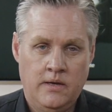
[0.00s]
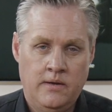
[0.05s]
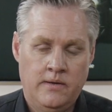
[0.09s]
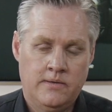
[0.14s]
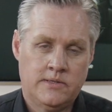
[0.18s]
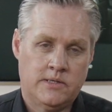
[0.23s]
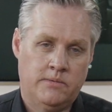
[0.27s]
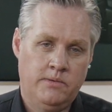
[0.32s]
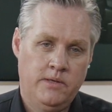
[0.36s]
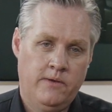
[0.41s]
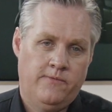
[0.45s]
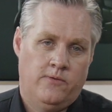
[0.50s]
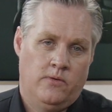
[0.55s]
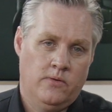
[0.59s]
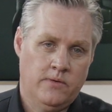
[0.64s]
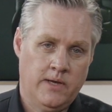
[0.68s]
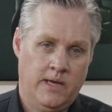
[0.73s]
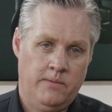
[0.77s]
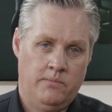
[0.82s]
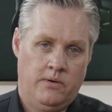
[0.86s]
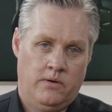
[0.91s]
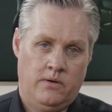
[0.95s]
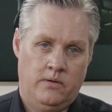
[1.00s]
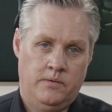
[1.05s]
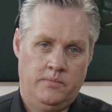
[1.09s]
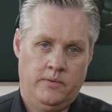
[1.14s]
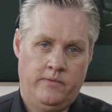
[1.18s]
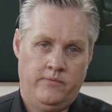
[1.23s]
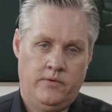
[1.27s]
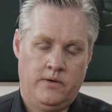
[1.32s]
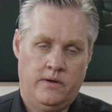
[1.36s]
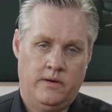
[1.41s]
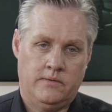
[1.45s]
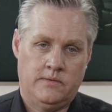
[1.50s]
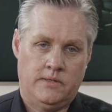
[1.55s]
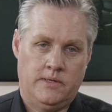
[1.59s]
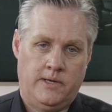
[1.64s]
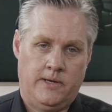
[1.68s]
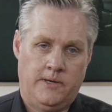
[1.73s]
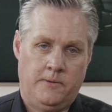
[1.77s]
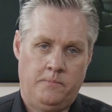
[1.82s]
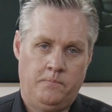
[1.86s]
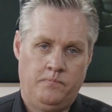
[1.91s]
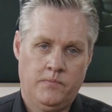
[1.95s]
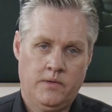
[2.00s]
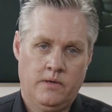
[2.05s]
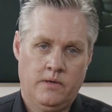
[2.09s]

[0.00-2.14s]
So in the 4K model, we've got 4K